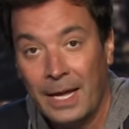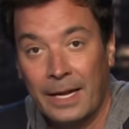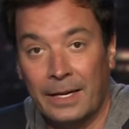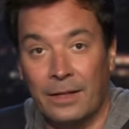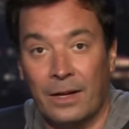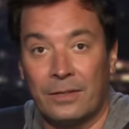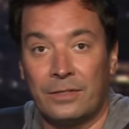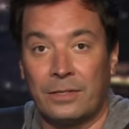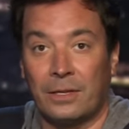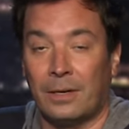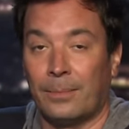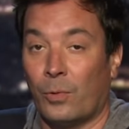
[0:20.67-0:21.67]
He launched
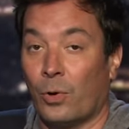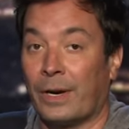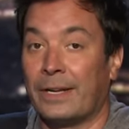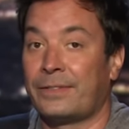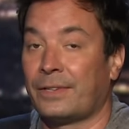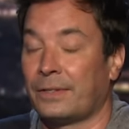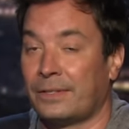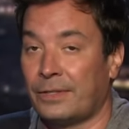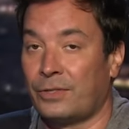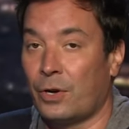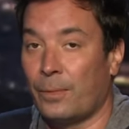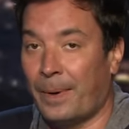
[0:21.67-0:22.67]
uh, more insults at
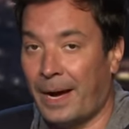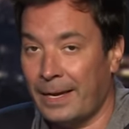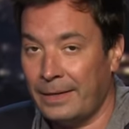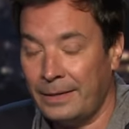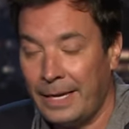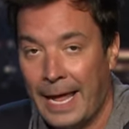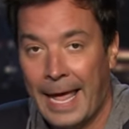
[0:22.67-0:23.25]
Joe Biden,